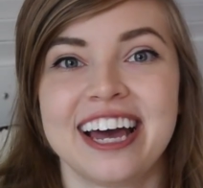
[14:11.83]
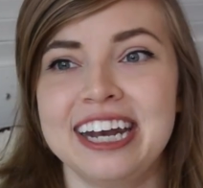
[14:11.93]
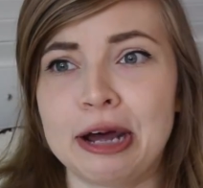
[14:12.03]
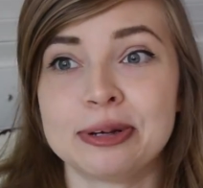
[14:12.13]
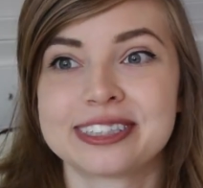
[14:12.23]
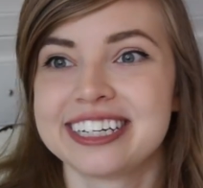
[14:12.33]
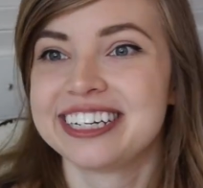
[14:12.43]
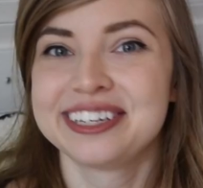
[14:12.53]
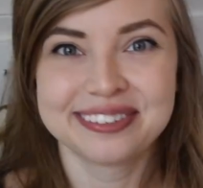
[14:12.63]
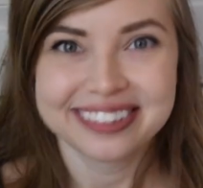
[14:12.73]
And I was
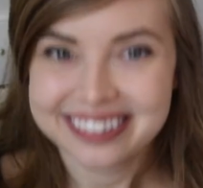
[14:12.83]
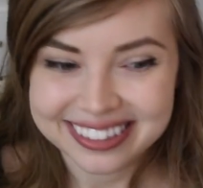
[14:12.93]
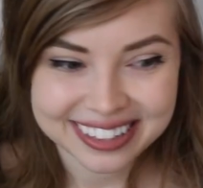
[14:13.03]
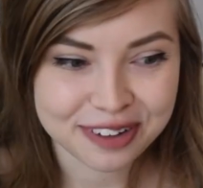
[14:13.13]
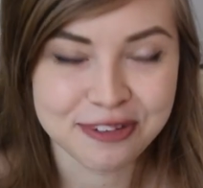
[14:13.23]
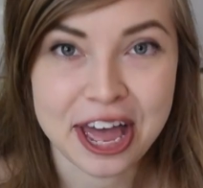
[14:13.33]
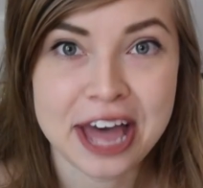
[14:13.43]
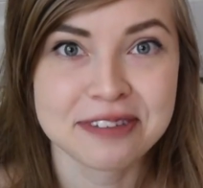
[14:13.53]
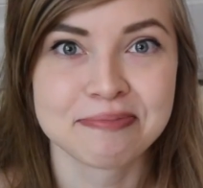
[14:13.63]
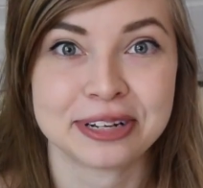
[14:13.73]
like, a
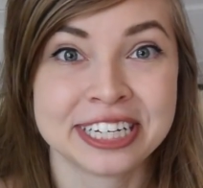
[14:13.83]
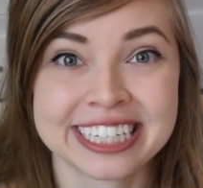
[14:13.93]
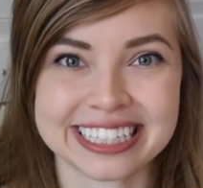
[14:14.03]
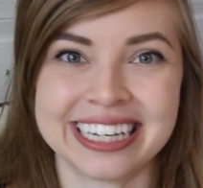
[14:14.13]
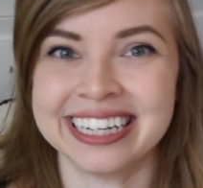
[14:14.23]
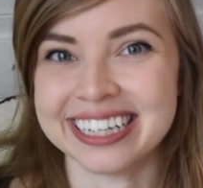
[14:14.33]
van, please.